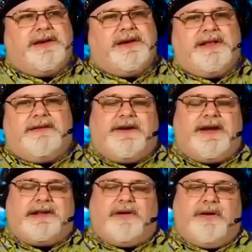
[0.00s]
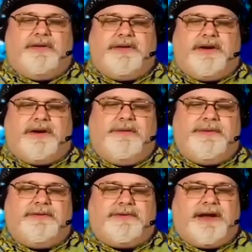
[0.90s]
the fact that all the
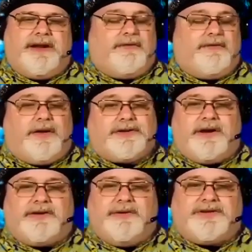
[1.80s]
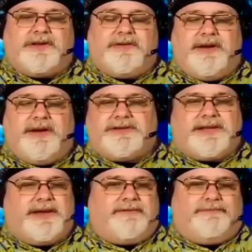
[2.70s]
equipment kind of all talked to each other and it
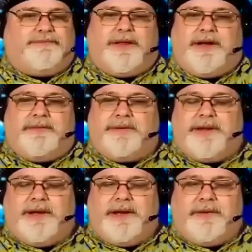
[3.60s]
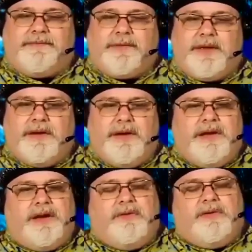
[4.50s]
was like plug and play.
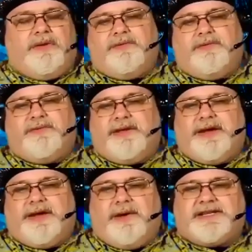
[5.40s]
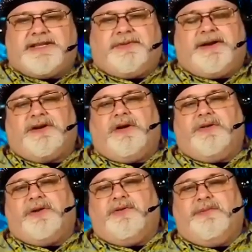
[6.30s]
And well, the reason why that was is because
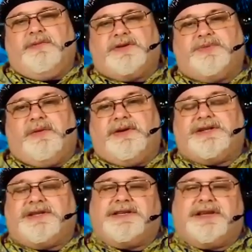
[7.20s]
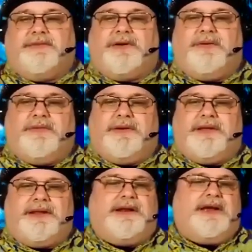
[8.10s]
all the equipment was pretty much the same equipment.
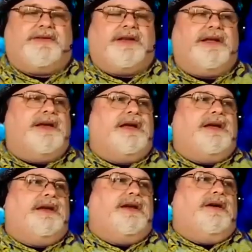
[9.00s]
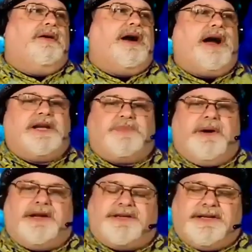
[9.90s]
You didn't have to, you know,
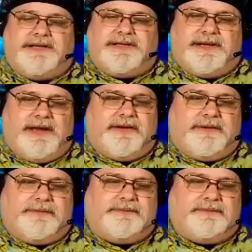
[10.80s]
hodgepodge things together.